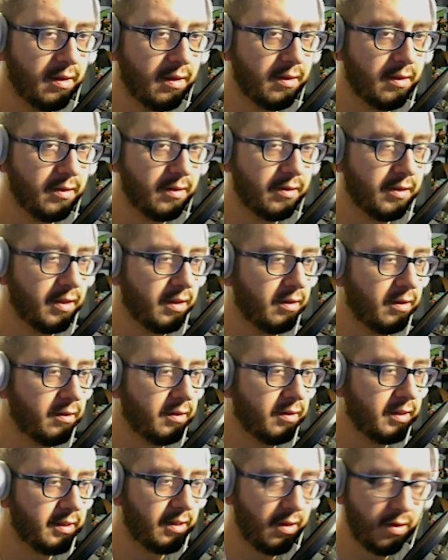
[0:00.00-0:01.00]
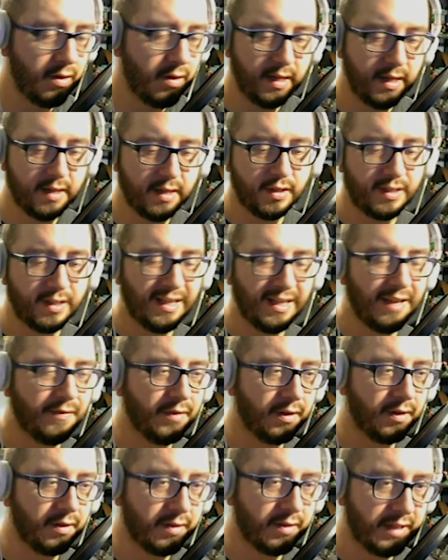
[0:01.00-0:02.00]
So let's go ahead and just give
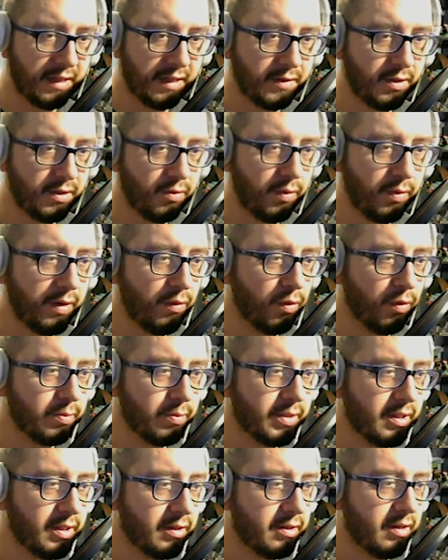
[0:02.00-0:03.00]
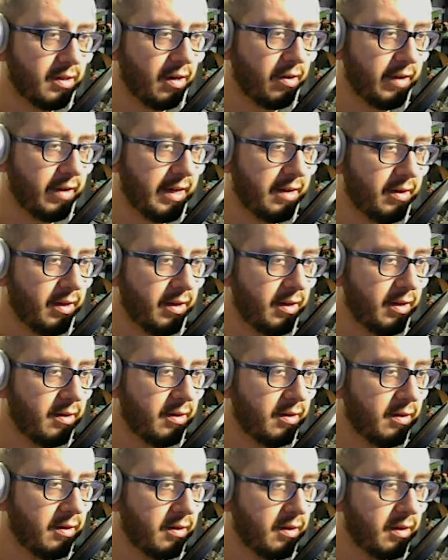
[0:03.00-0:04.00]
ourselves 3 rooms to start out in.
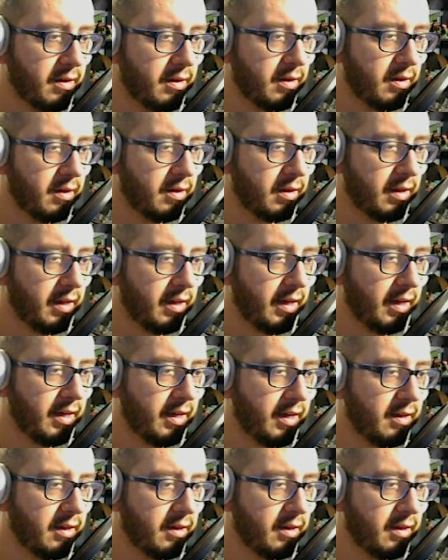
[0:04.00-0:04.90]
Okay.